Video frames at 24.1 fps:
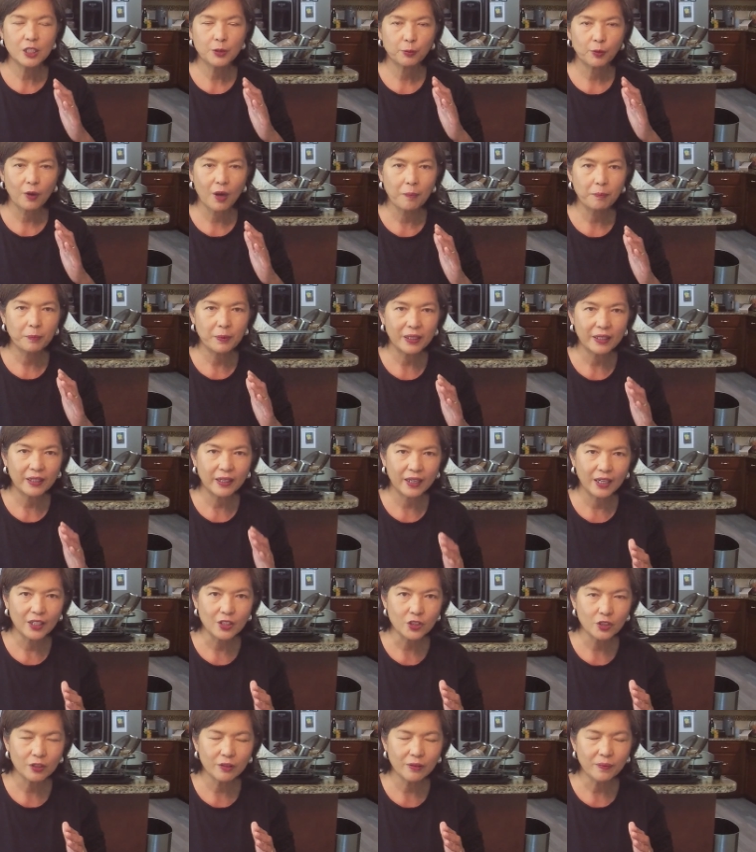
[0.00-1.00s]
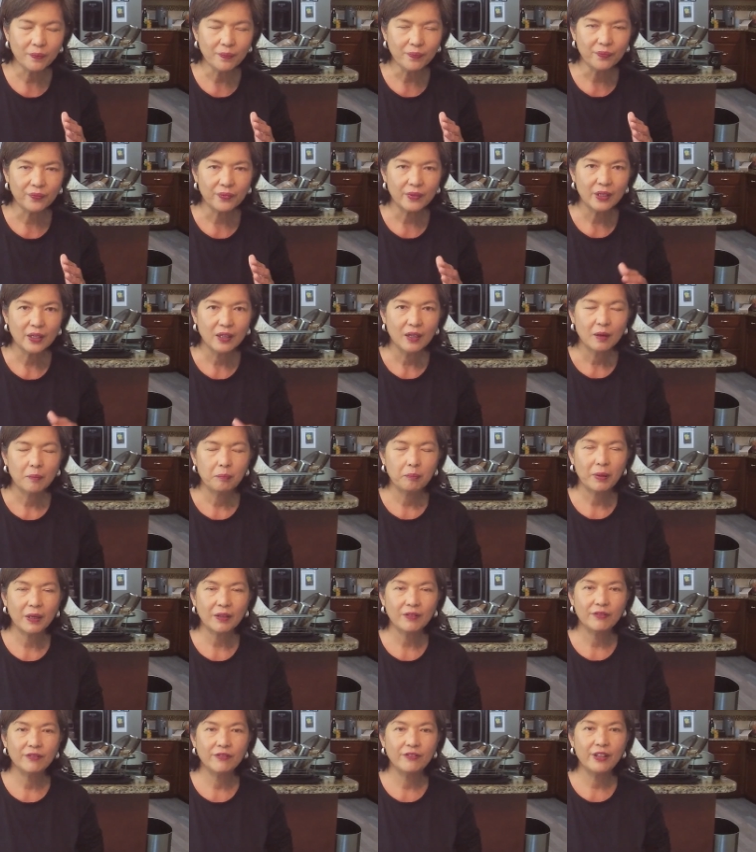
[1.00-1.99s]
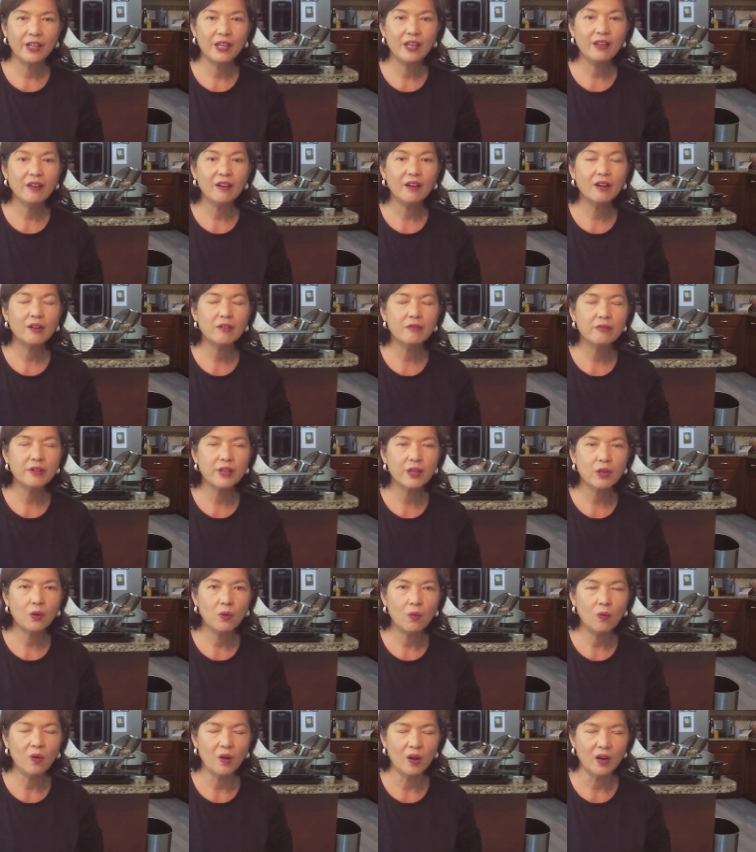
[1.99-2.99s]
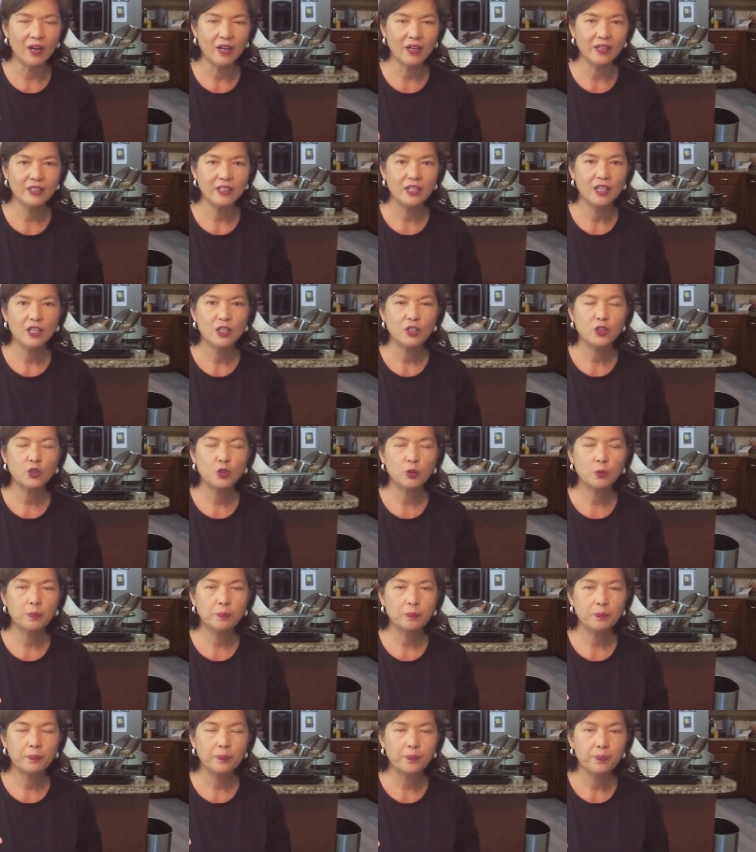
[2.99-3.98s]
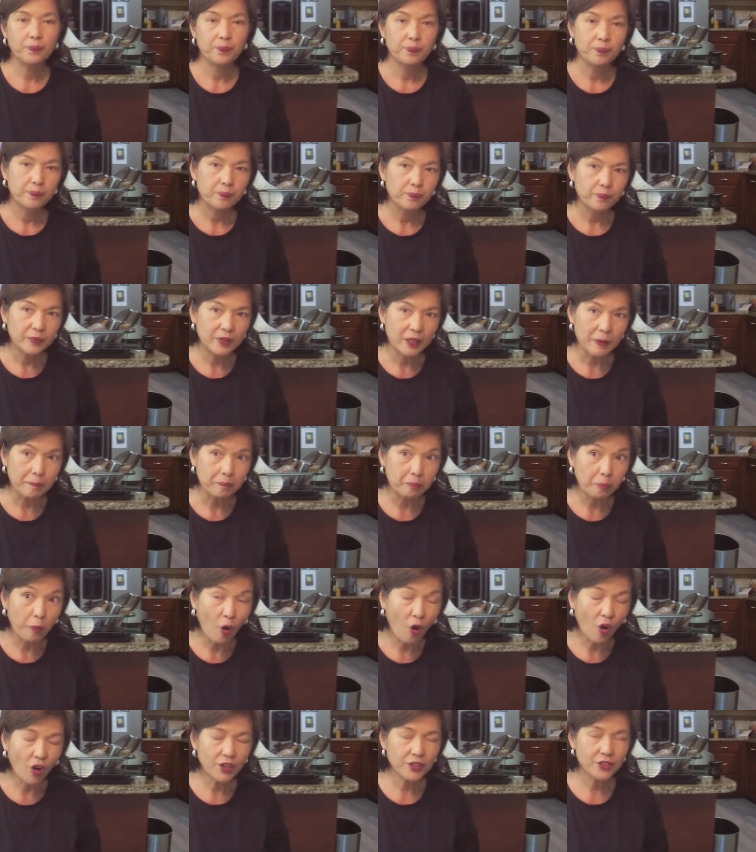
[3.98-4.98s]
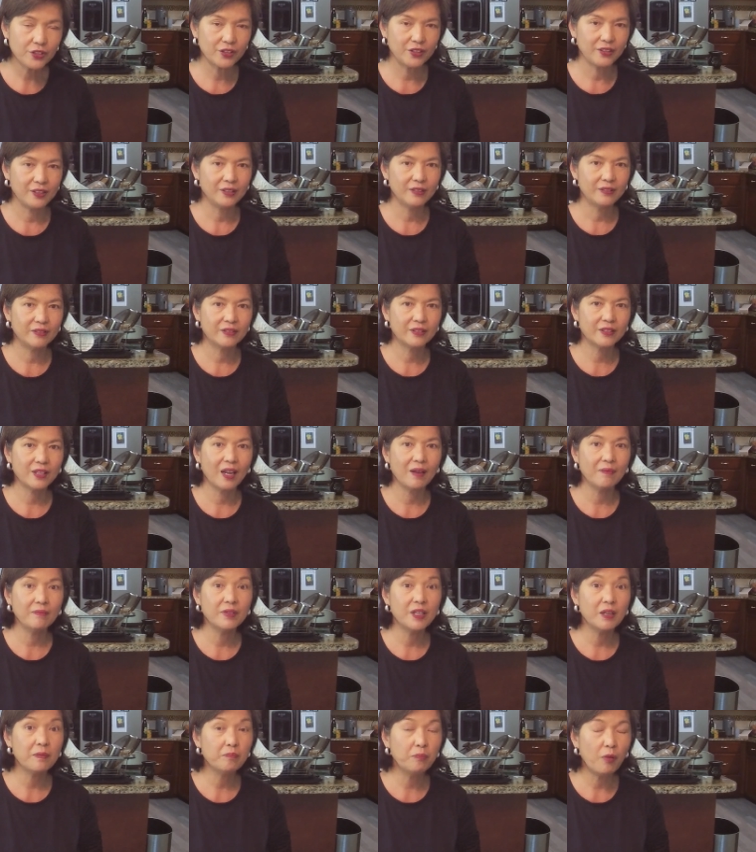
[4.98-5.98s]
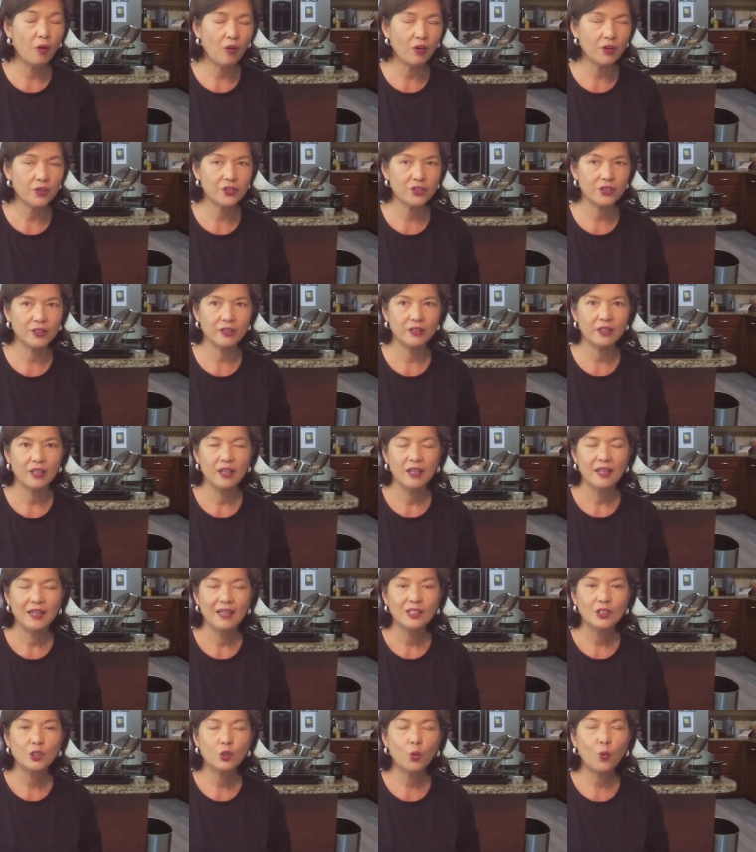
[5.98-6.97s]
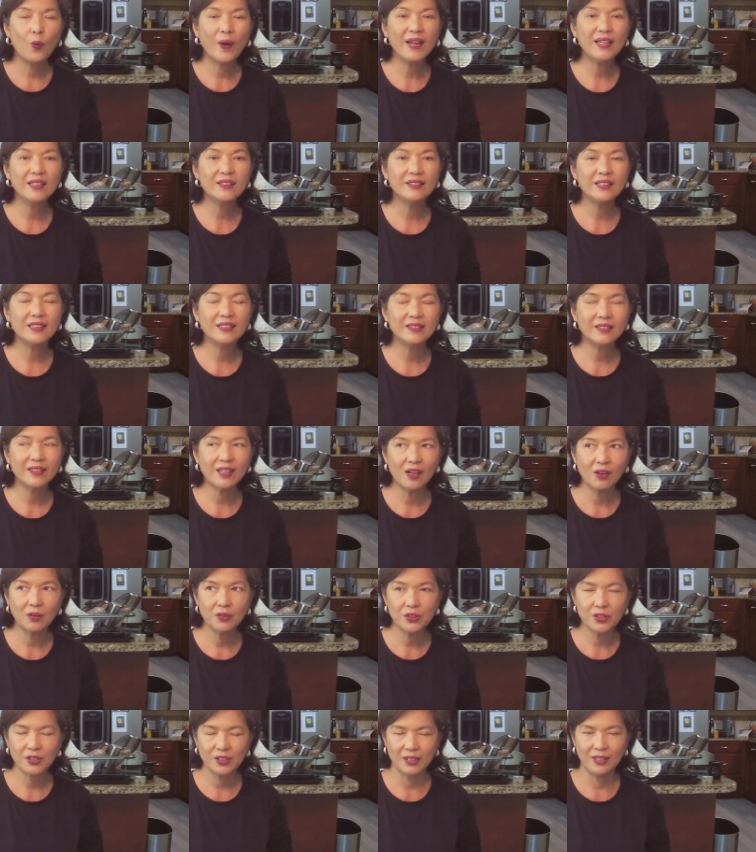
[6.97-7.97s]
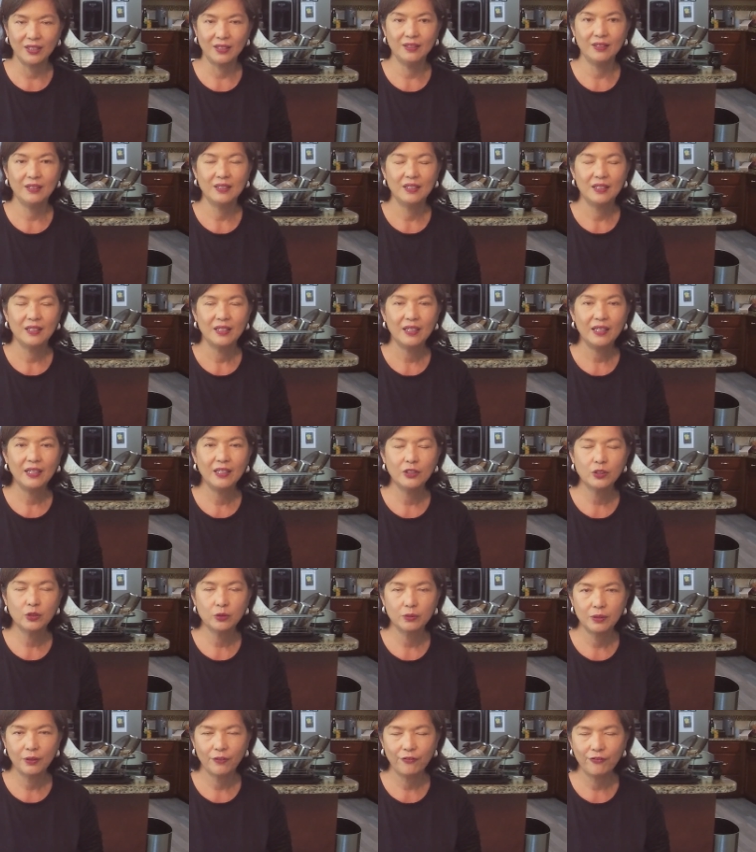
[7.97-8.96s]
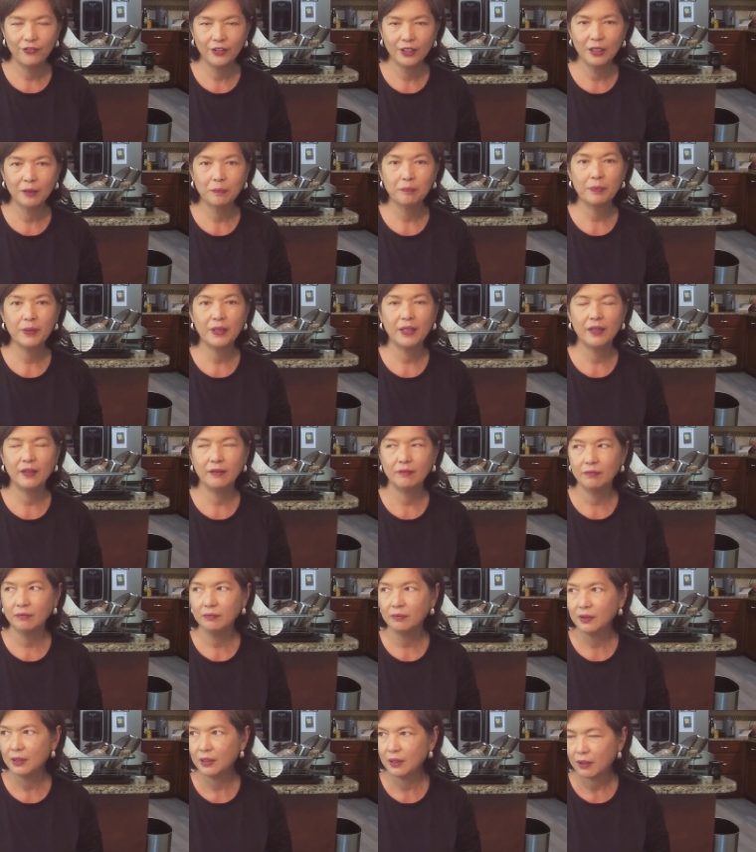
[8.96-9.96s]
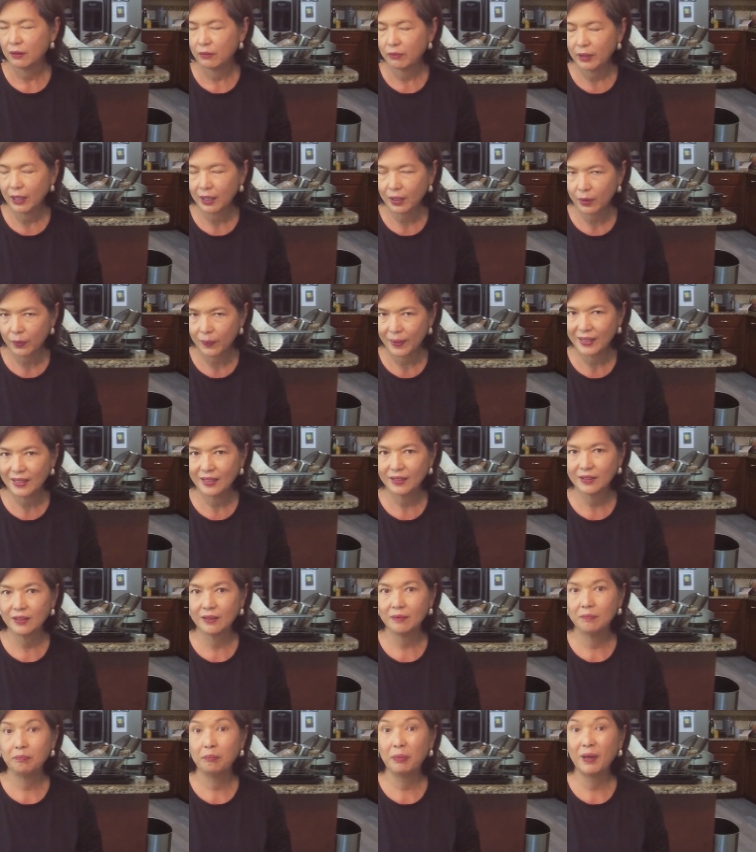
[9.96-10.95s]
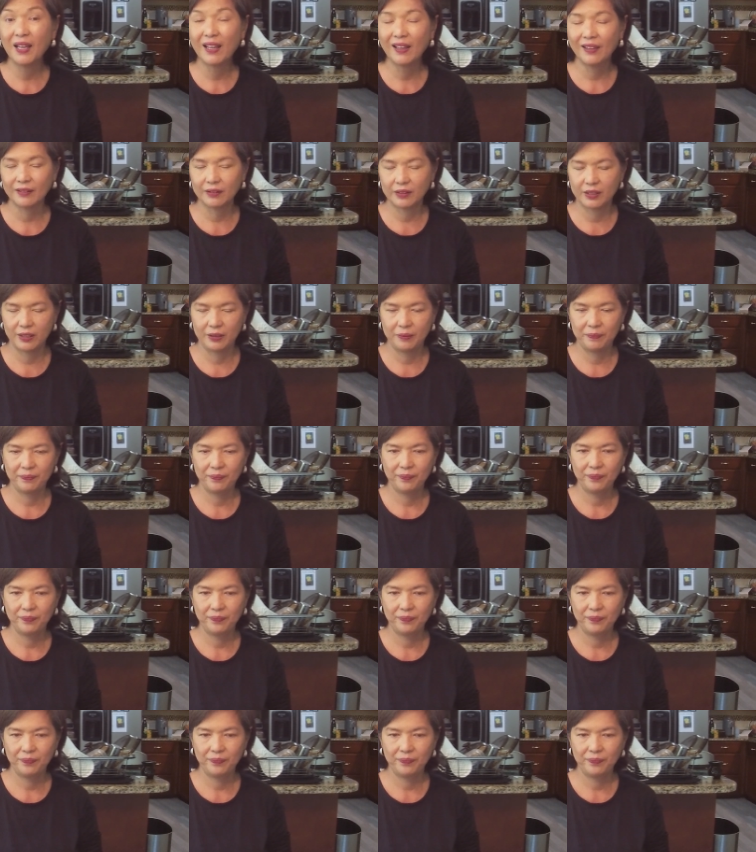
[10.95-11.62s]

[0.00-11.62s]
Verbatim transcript: for application, but they are required to deposit, time deposit 20,000 into the Philippine accredited bank.